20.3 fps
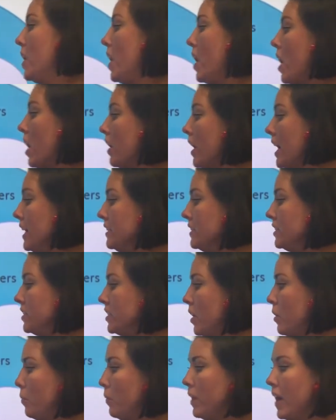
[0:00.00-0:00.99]
All right,
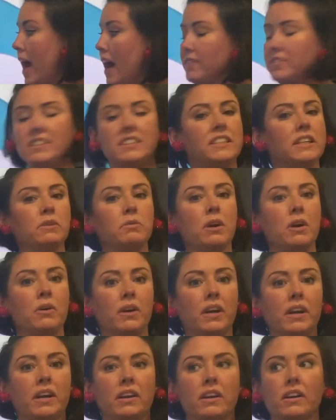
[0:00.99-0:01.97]
so we'll have 0
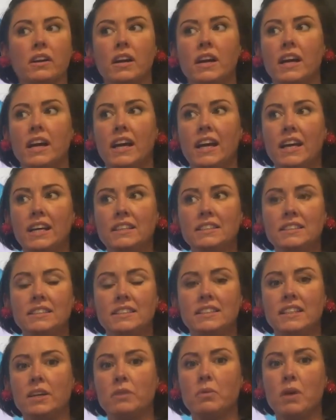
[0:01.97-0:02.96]
here. Is
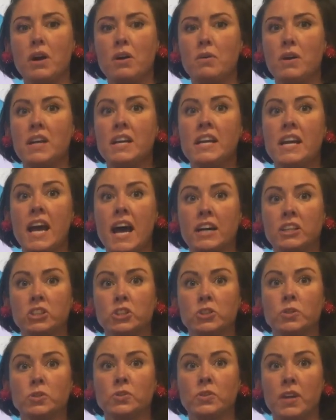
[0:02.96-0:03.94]
0 a
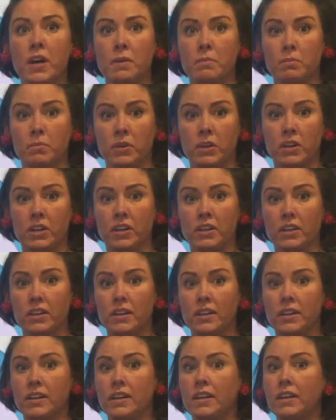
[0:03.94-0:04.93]
natural number?
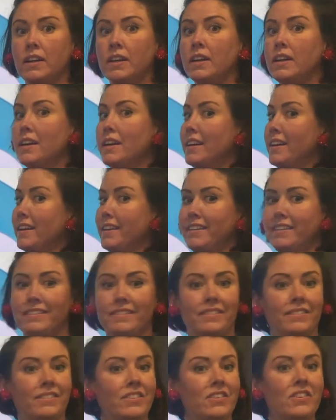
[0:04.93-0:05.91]

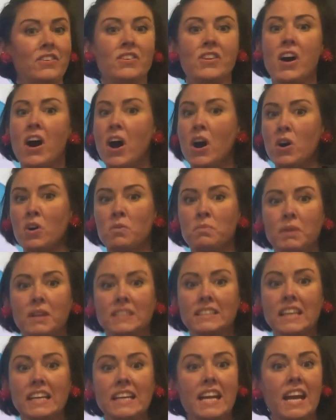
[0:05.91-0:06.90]
No,
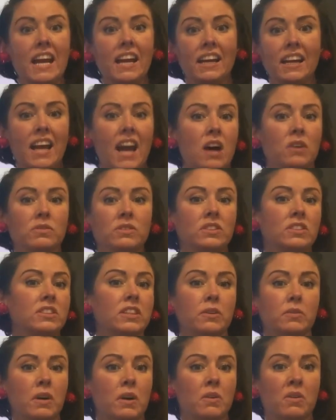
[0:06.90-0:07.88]
because I can't count
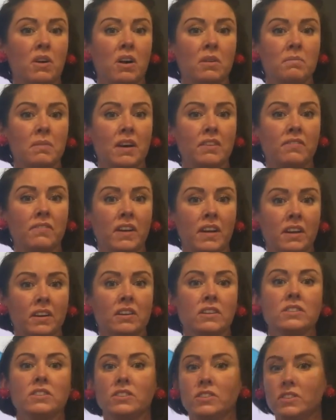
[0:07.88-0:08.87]
0 on my
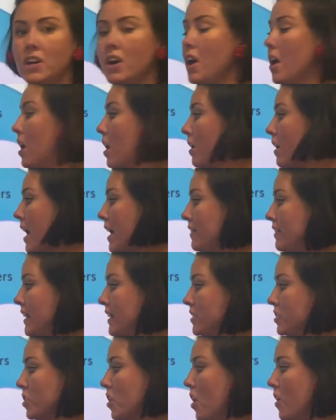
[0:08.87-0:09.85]
fingers. All right,
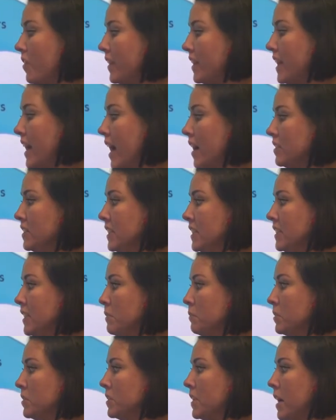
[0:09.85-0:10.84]
these are all the counting
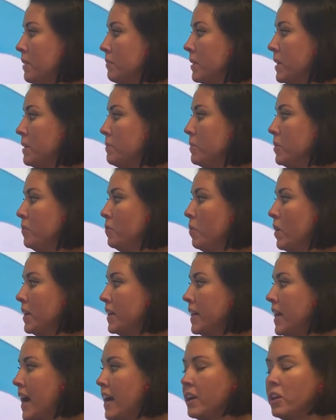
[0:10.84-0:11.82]
numbers. I'm going to move
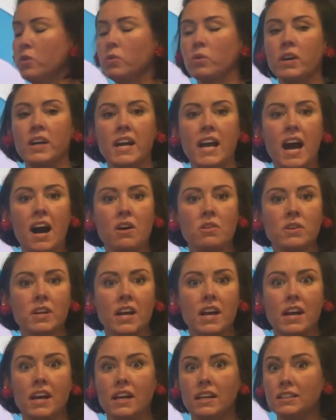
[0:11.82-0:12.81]
one category out.
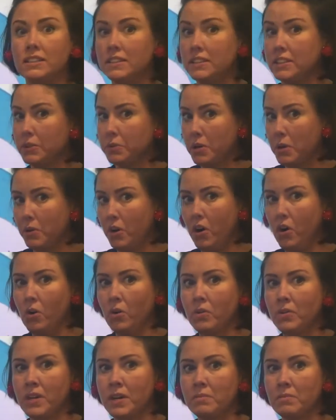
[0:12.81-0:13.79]
Is 0 a
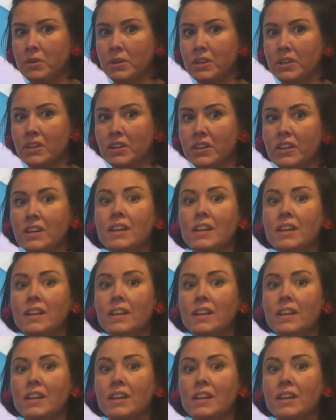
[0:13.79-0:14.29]
whole number?